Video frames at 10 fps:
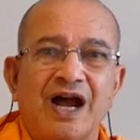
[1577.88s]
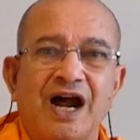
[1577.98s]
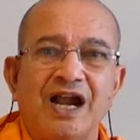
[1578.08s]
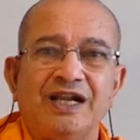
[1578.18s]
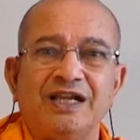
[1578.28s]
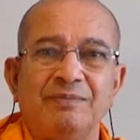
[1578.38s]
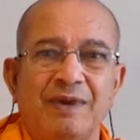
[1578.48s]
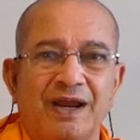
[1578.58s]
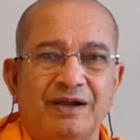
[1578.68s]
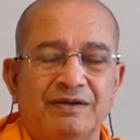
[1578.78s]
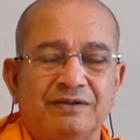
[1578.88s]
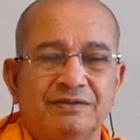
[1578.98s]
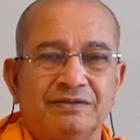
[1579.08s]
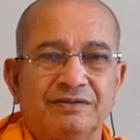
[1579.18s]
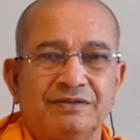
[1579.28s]
ultimate
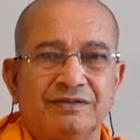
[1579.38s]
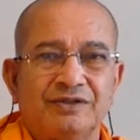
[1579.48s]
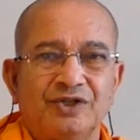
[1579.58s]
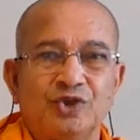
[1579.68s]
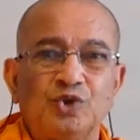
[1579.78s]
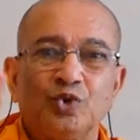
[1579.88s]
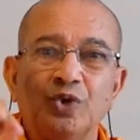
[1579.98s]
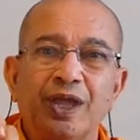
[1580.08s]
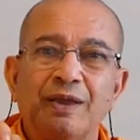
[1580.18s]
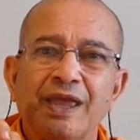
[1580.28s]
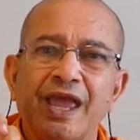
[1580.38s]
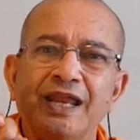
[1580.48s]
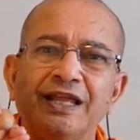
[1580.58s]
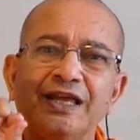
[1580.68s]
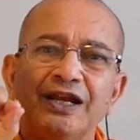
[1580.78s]
through
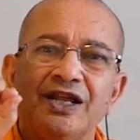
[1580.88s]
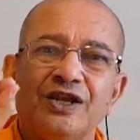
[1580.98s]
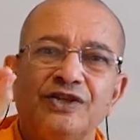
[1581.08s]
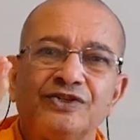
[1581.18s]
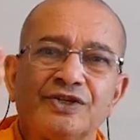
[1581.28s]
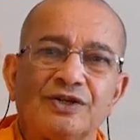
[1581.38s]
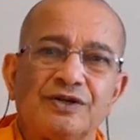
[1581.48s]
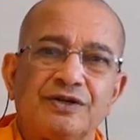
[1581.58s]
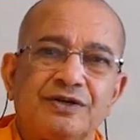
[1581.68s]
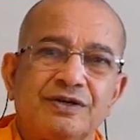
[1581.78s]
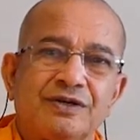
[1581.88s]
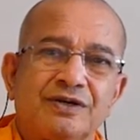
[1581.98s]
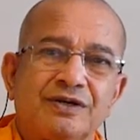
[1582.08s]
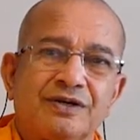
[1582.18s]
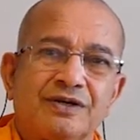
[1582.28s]
any religion,
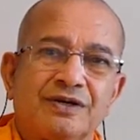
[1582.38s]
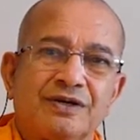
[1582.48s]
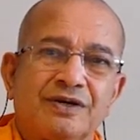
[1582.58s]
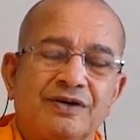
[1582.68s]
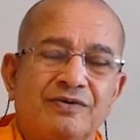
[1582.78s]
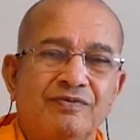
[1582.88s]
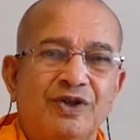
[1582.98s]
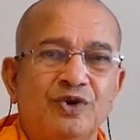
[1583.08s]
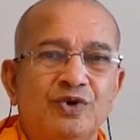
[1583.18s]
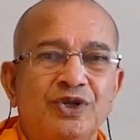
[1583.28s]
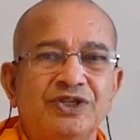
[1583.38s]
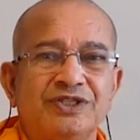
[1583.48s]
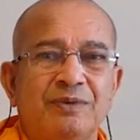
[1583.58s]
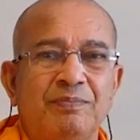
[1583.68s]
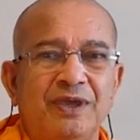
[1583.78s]
when you reach
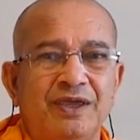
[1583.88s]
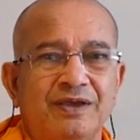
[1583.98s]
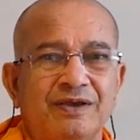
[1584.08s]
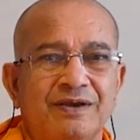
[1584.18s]
the peak,